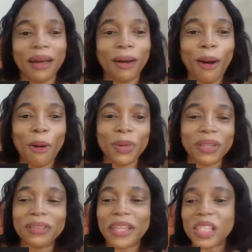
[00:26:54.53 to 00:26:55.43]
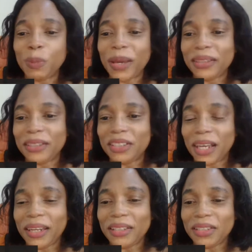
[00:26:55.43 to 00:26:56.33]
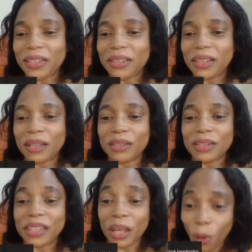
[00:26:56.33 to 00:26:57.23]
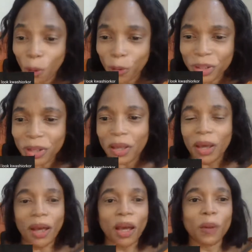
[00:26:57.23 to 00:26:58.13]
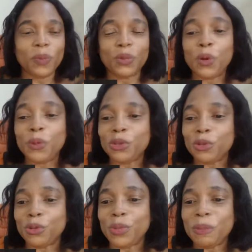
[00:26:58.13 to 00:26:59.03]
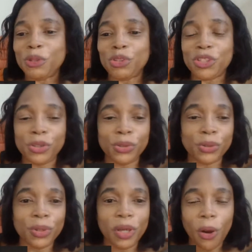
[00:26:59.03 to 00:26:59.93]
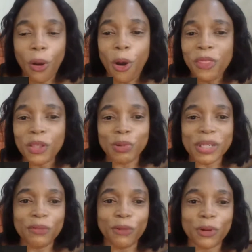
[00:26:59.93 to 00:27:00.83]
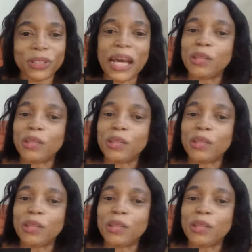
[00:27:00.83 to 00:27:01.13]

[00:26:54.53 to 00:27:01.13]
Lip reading: come in despite the challenges and stay on. We hope to be able to see you on the 24th